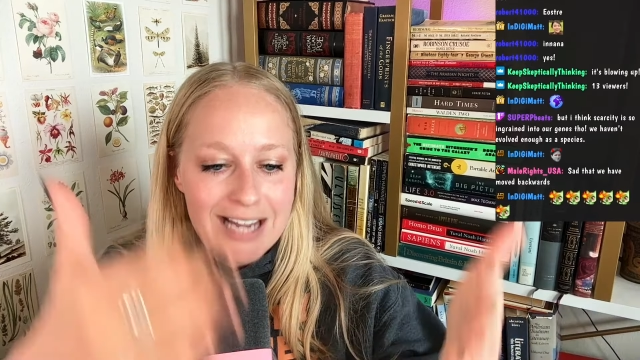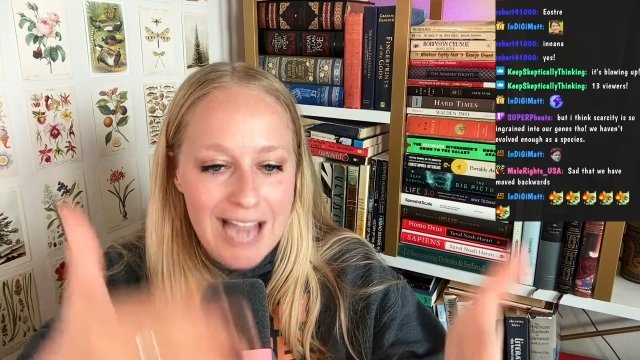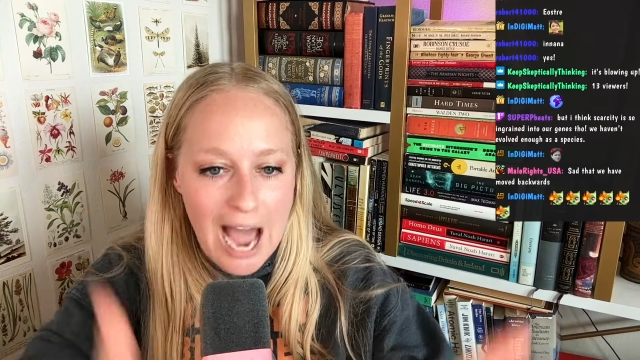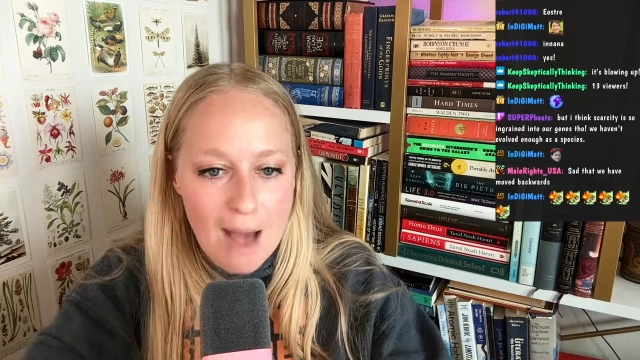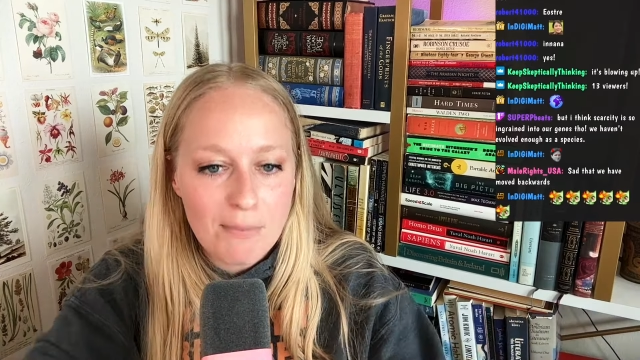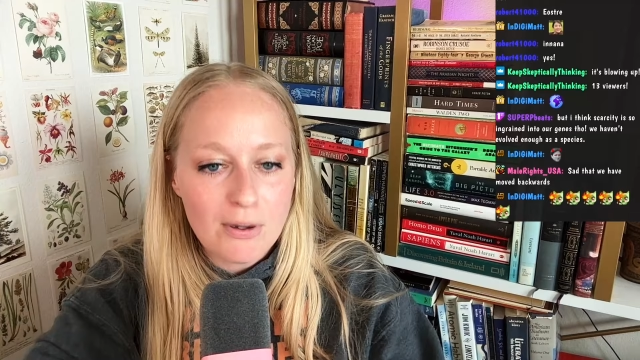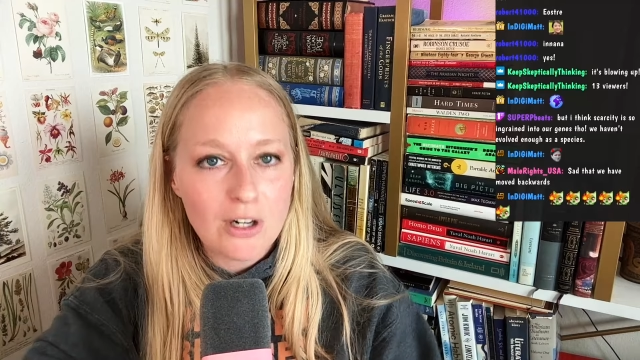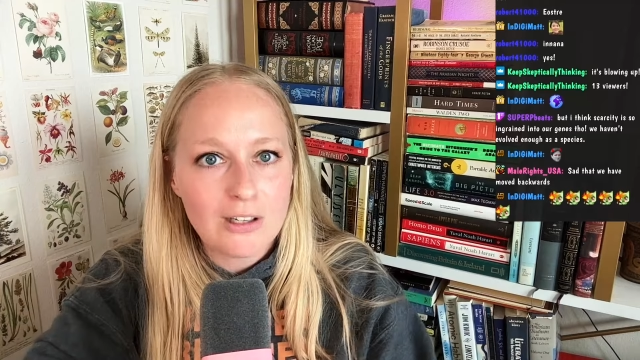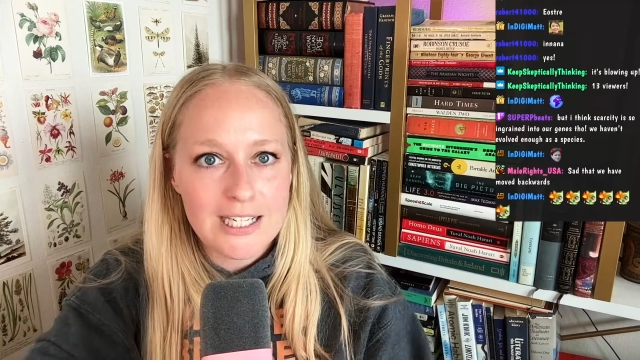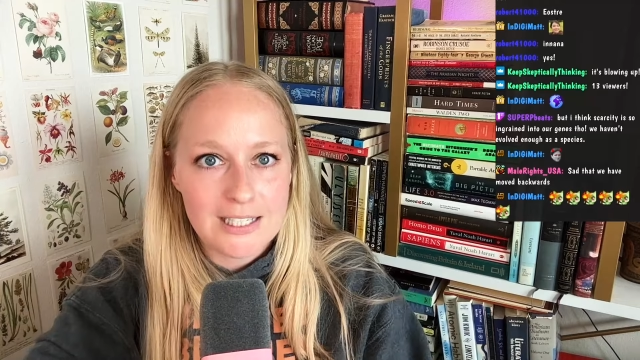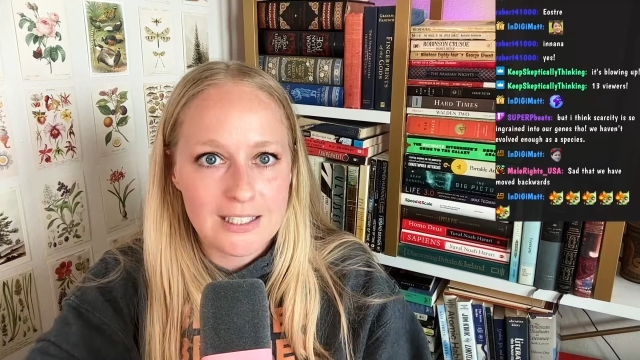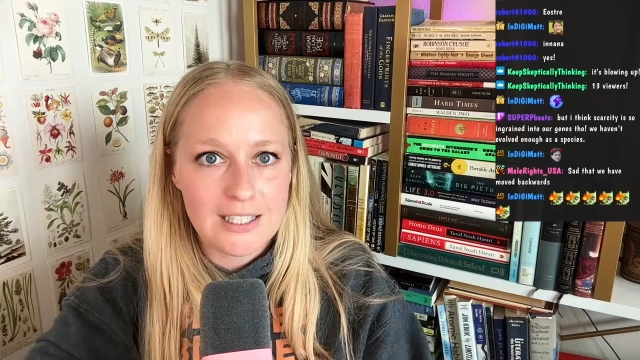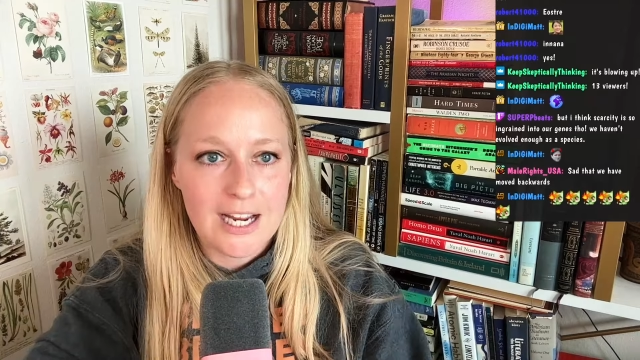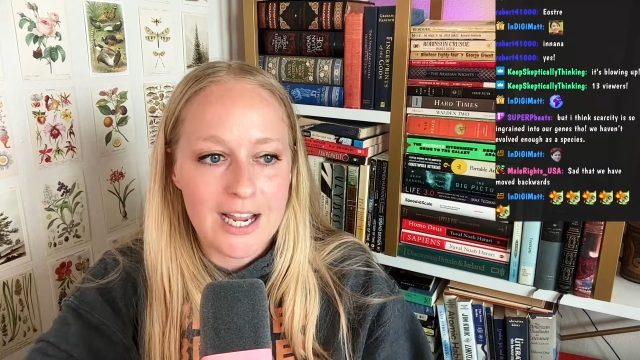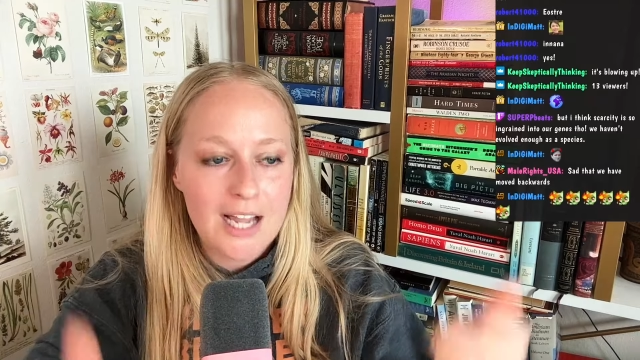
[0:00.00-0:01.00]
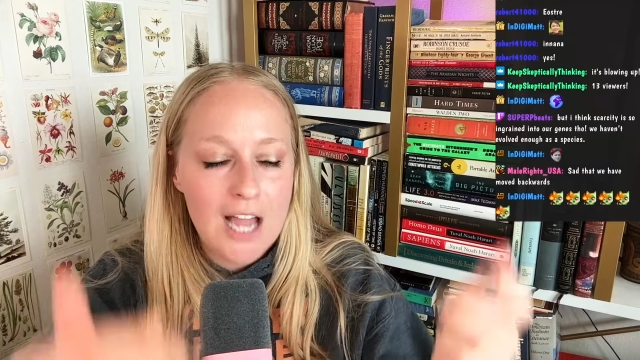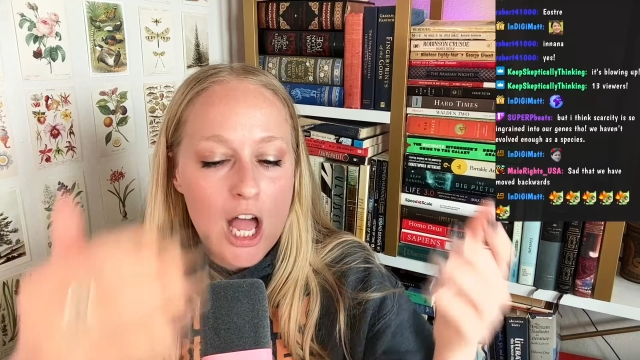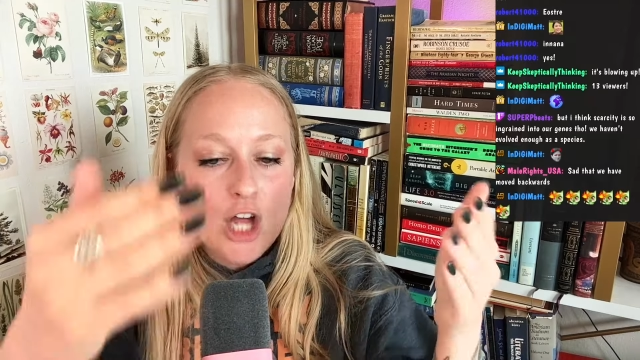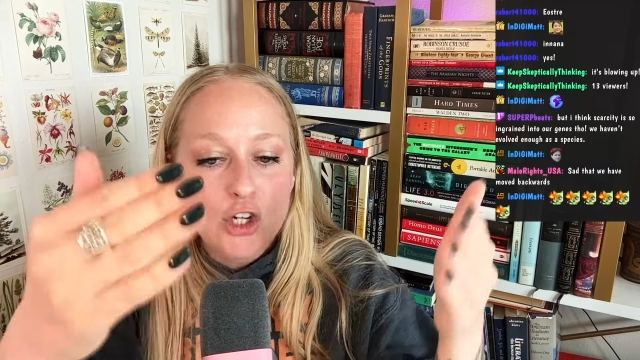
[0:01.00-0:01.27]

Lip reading: capitalistic,